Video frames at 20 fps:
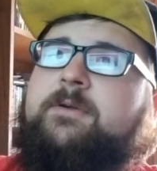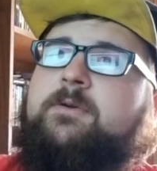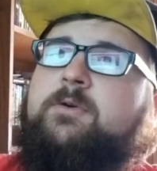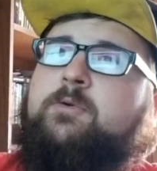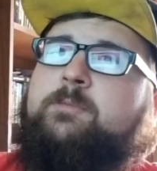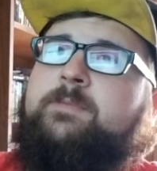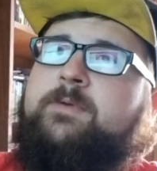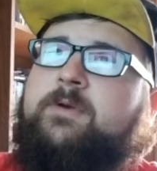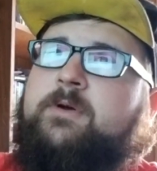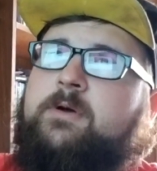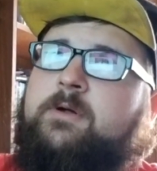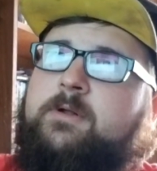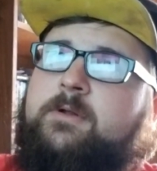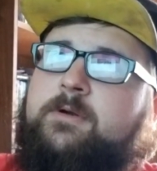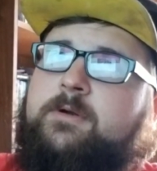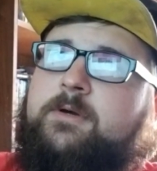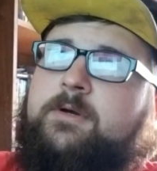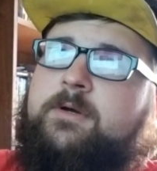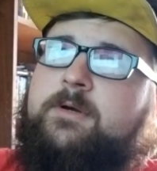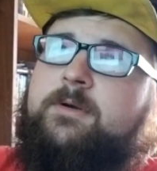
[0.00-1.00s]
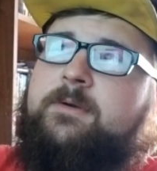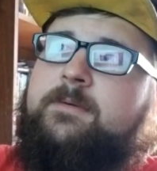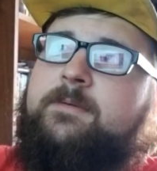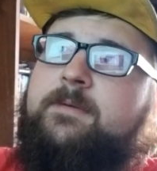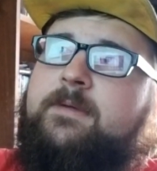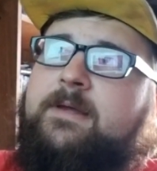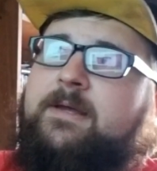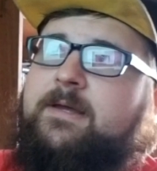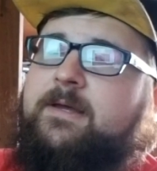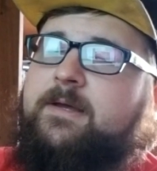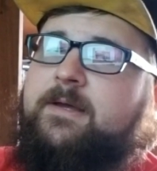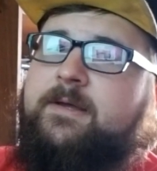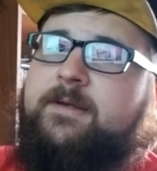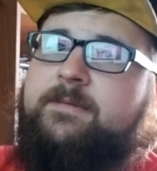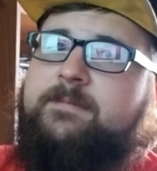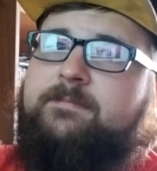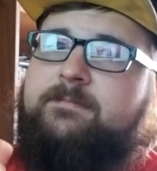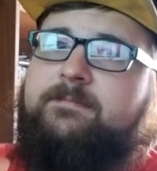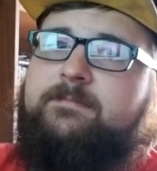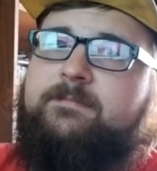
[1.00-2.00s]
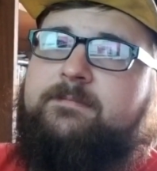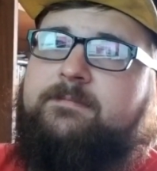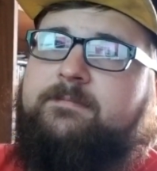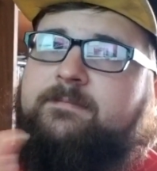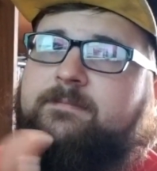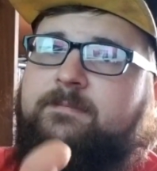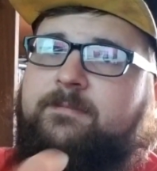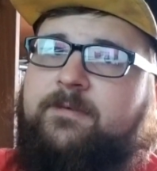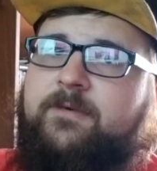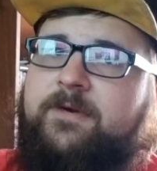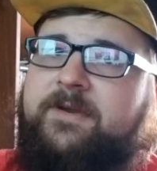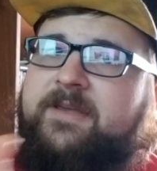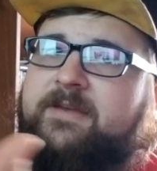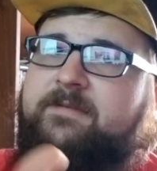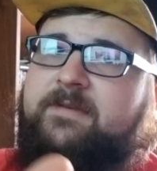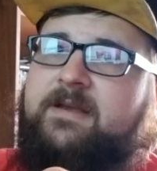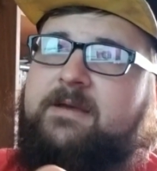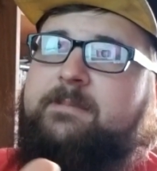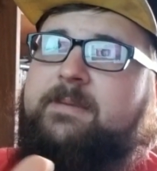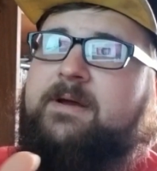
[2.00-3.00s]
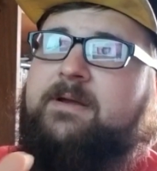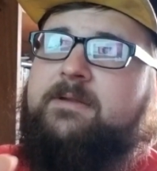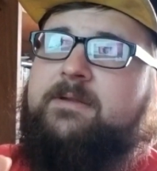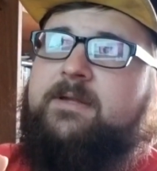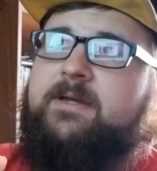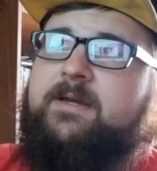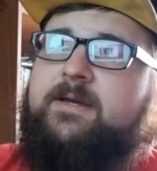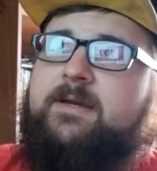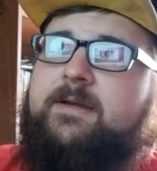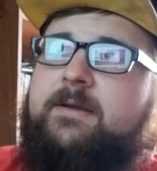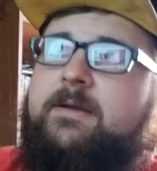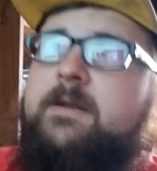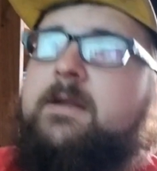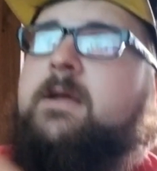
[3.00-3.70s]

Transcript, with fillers: Hope y'all are uh, forgiving about that.